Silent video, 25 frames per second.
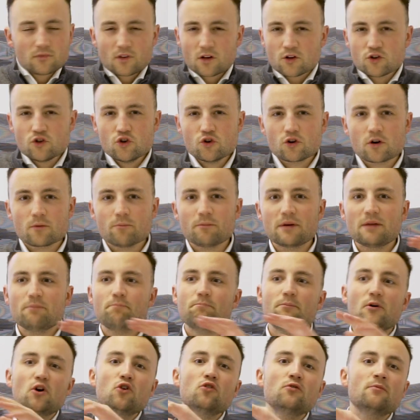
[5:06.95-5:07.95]
you can be
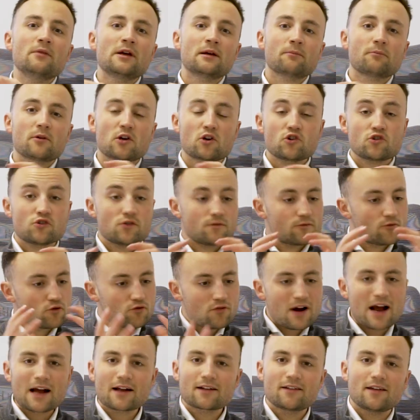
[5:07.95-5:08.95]
booming because you've
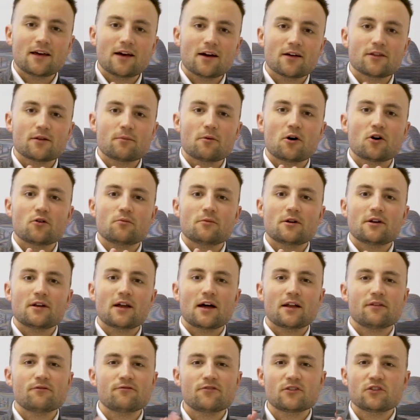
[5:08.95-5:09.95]
cracked it at the moment,
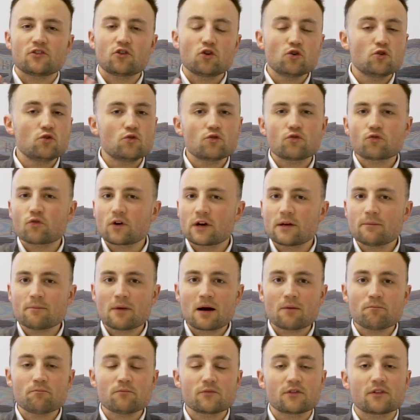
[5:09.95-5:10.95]
and for 2-3
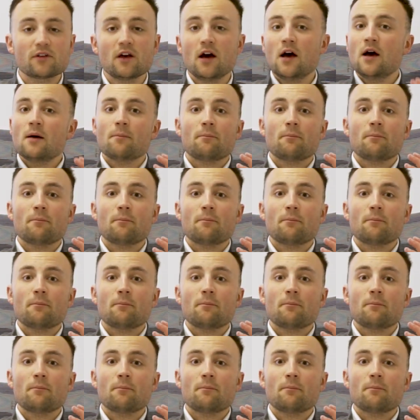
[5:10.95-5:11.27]
months,